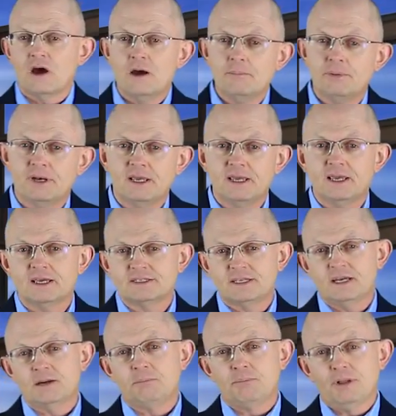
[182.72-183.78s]
company has
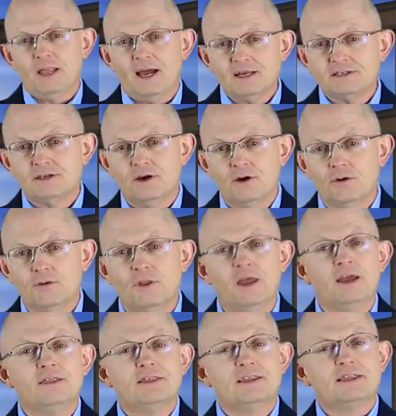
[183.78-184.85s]
hit a plateau
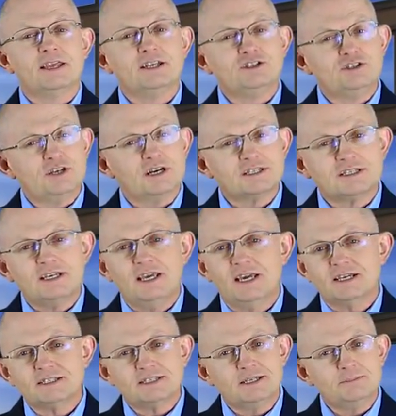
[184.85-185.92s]
that they just
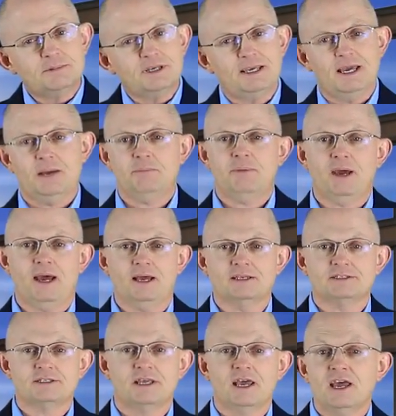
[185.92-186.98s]
can't seem to get
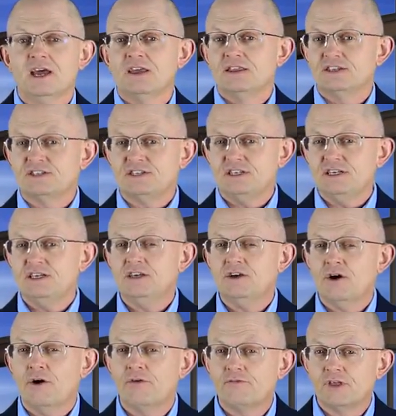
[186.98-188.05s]
past. The
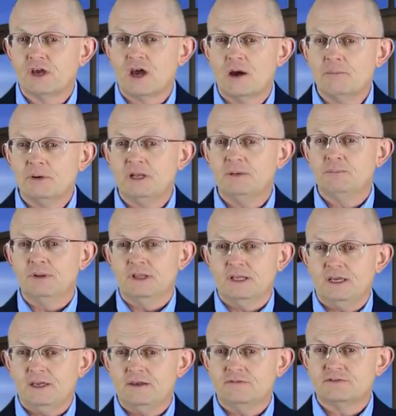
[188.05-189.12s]
CEO of the company
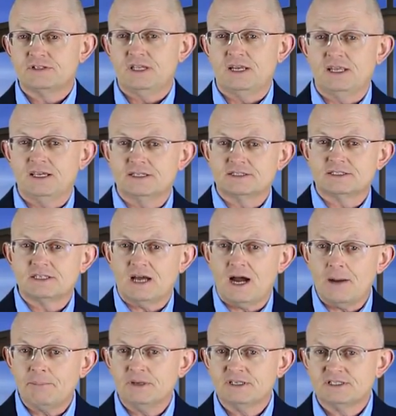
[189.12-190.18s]
believes that his
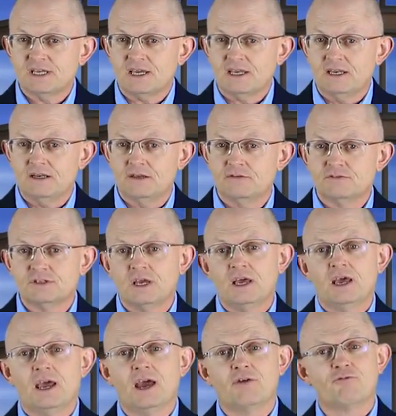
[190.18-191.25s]
top executives
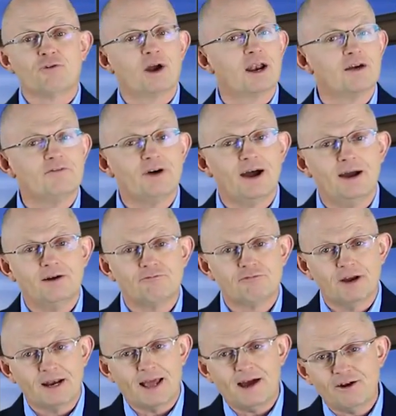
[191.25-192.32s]
have run
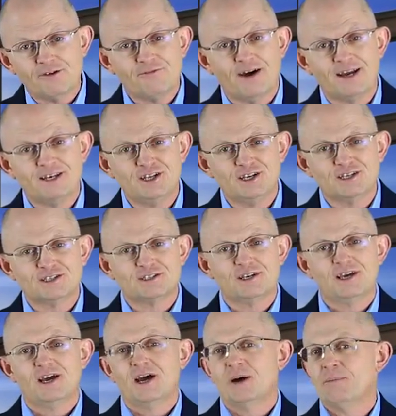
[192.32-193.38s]
out of ideas
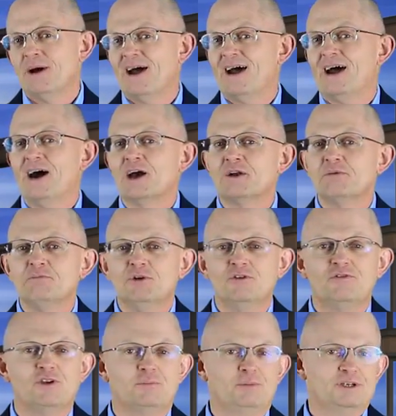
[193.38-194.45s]
about how to
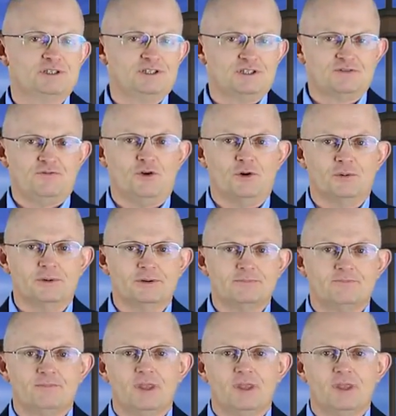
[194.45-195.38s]
move their business forward.